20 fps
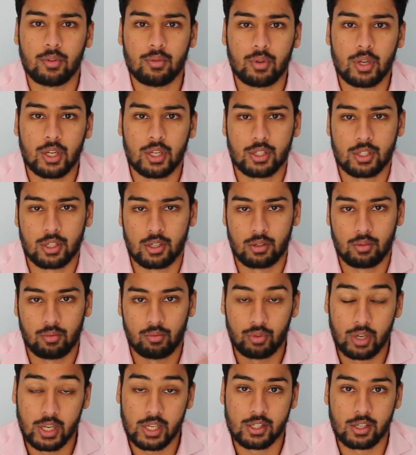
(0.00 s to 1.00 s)
if you
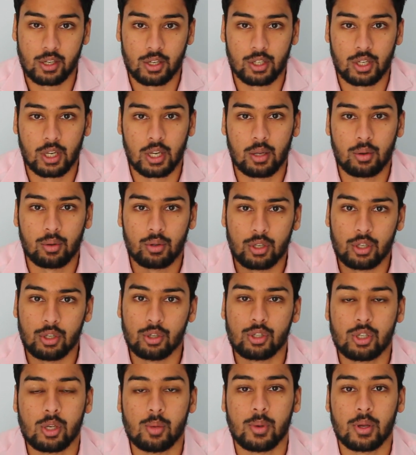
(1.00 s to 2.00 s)
research it, it
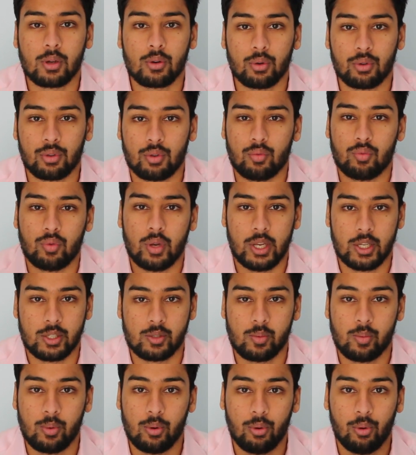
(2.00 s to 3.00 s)
would usually be called the
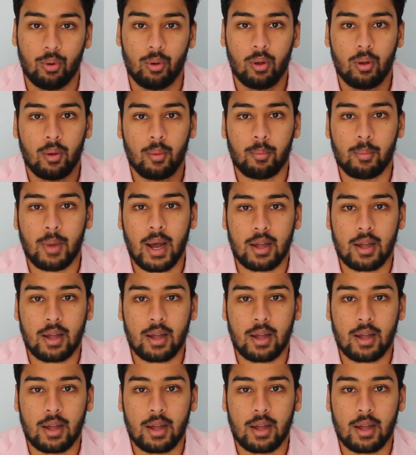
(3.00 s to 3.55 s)
reasonable